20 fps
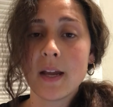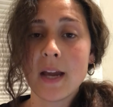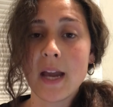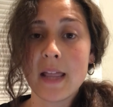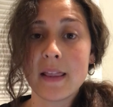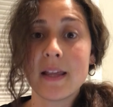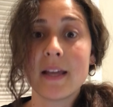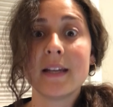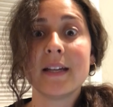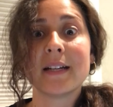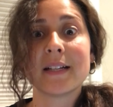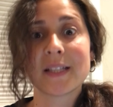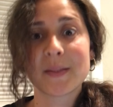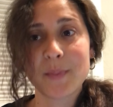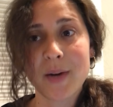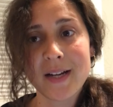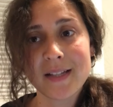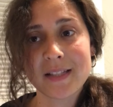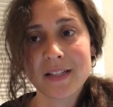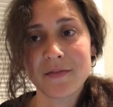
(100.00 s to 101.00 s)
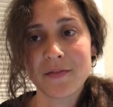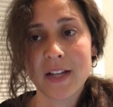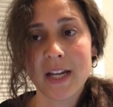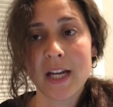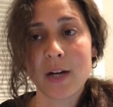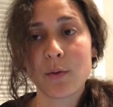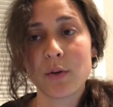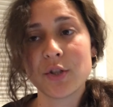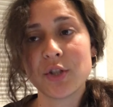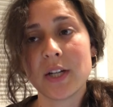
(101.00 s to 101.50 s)
And then expressive
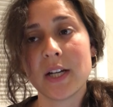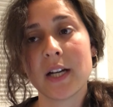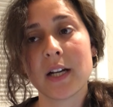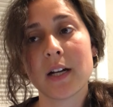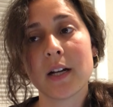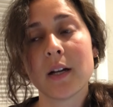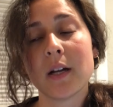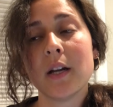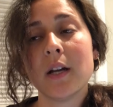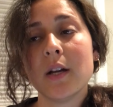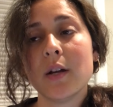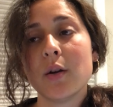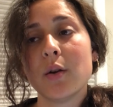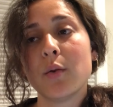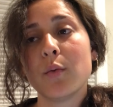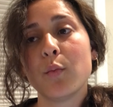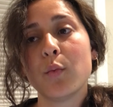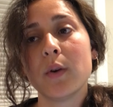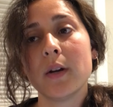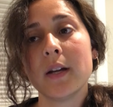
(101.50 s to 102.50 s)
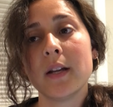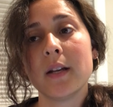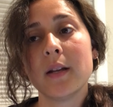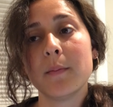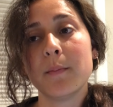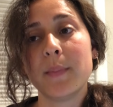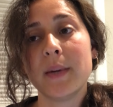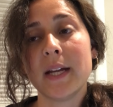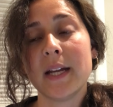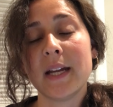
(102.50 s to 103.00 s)
language here
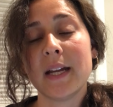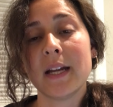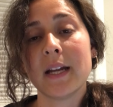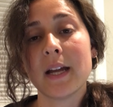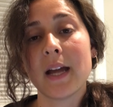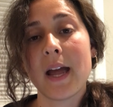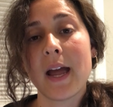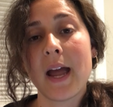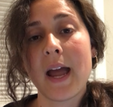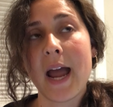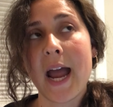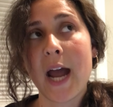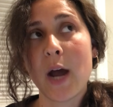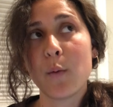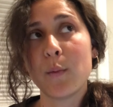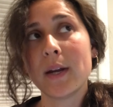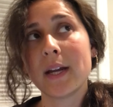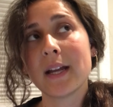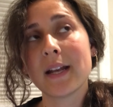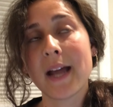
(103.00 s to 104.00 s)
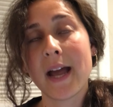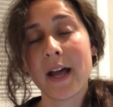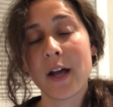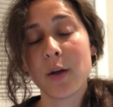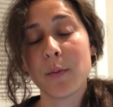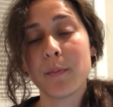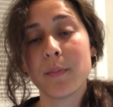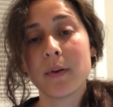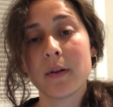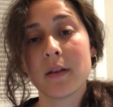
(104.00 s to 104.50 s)
would be how we could
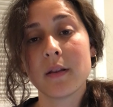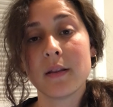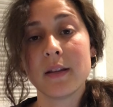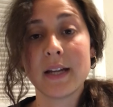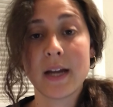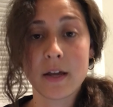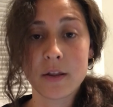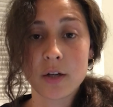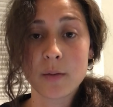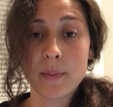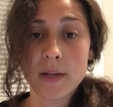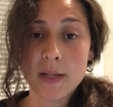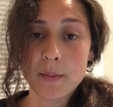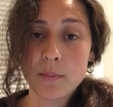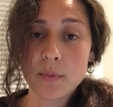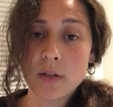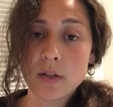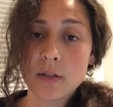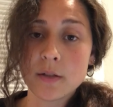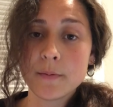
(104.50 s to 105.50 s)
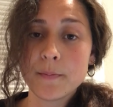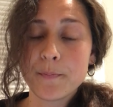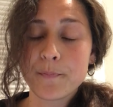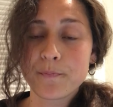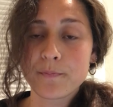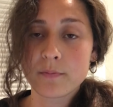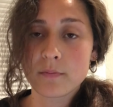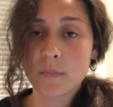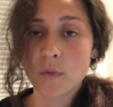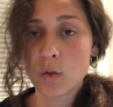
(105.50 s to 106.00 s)
help the other people
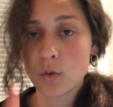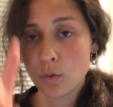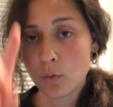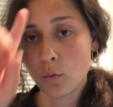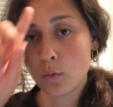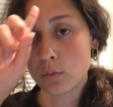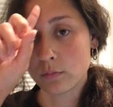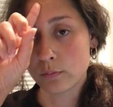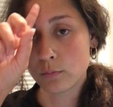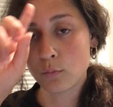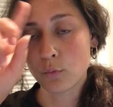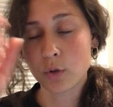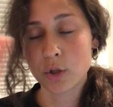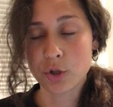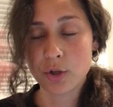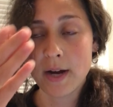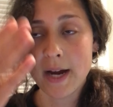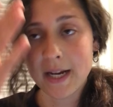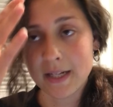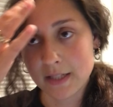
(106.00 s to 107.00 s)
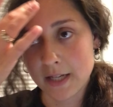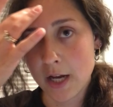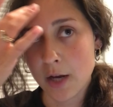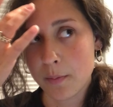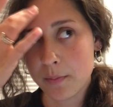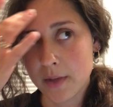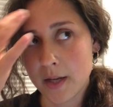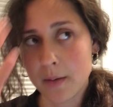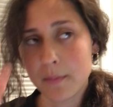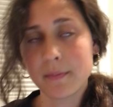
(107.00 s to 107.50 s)
who we're trying to
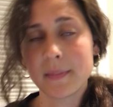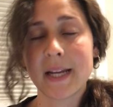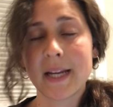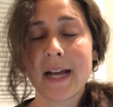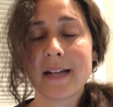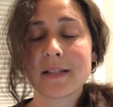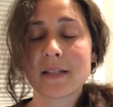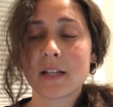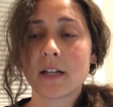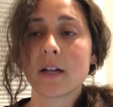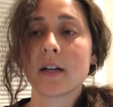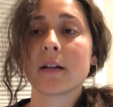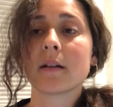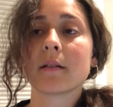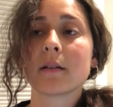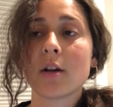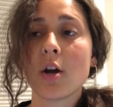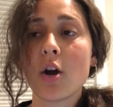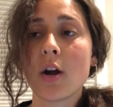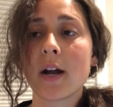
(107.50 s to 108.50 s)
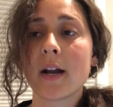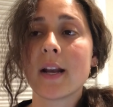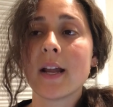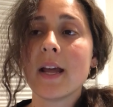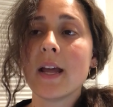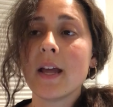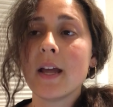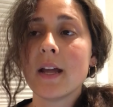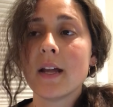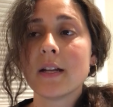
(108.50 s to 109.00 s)
help them guess their card
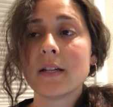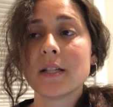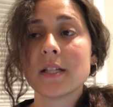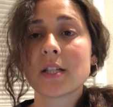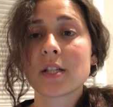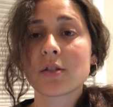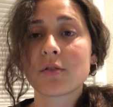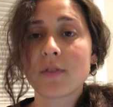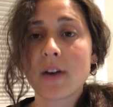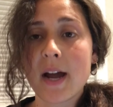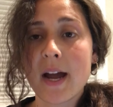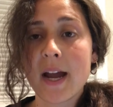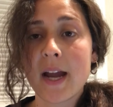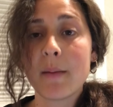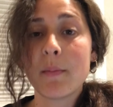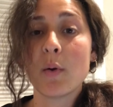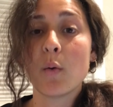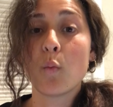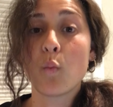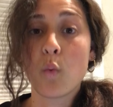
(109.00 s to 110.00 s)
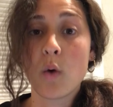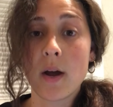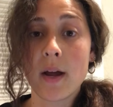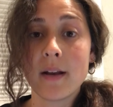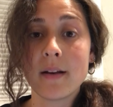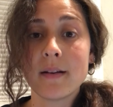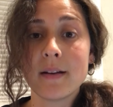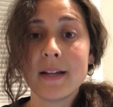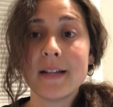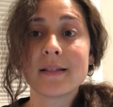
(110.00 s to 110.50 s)
describe
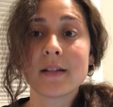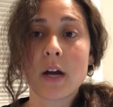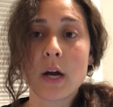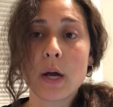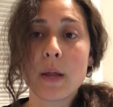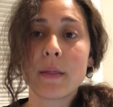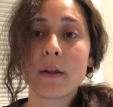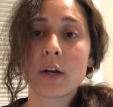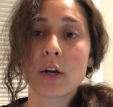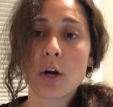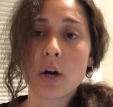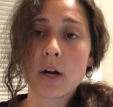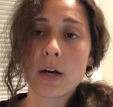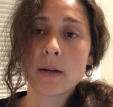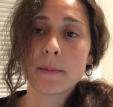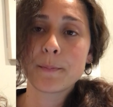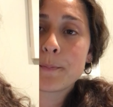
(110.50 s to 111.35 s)
what is on their card.